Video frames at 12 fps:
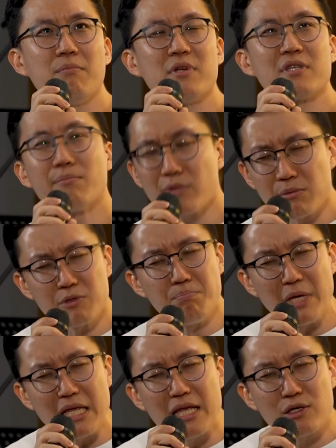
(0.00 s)
sometimes
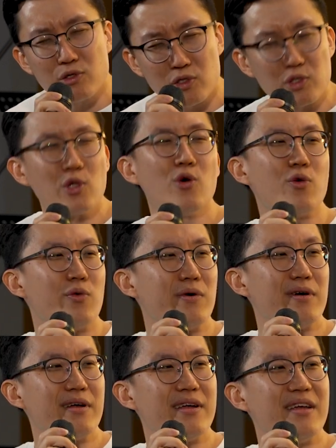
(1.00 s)
being slow
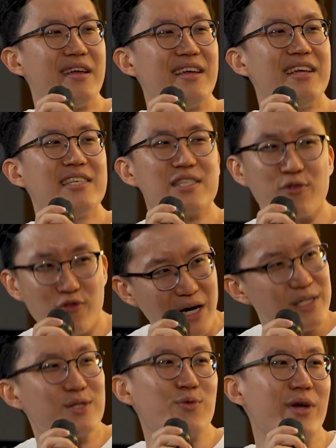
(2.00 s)
is the
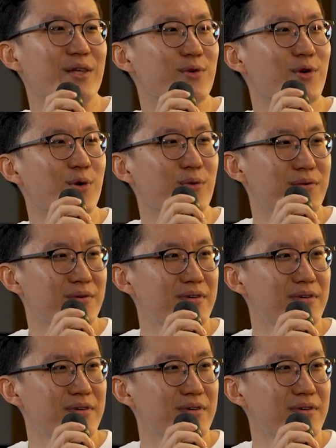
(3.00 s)
fast way to go.